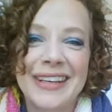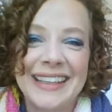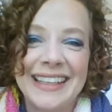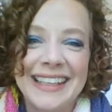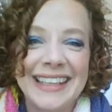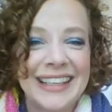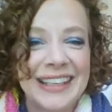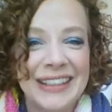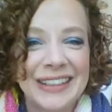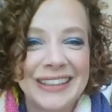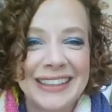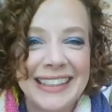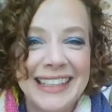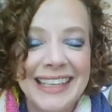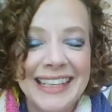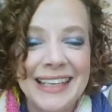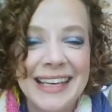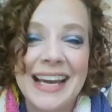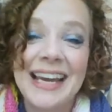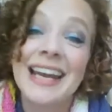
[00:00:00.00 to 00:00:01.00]
really
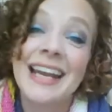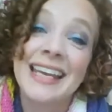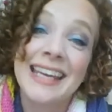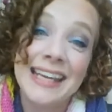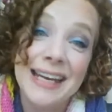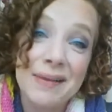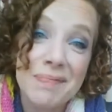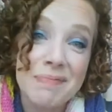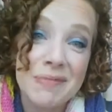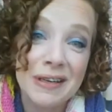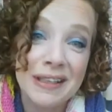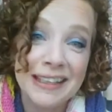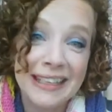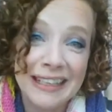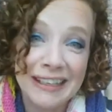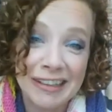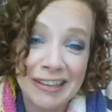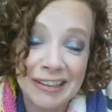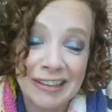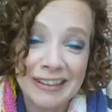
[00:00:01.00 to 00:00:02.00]
early and I get up
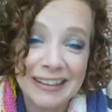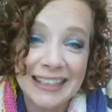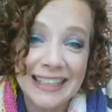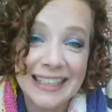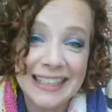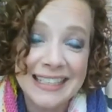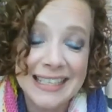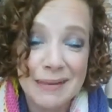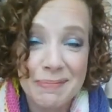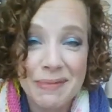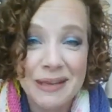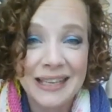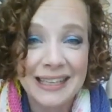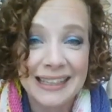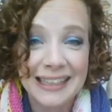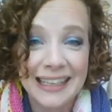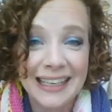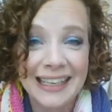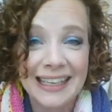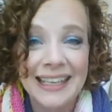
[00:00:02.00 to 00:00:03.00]
really early
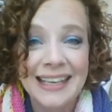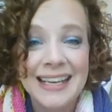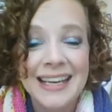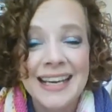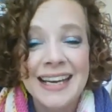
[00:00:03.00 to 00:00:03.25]
typically.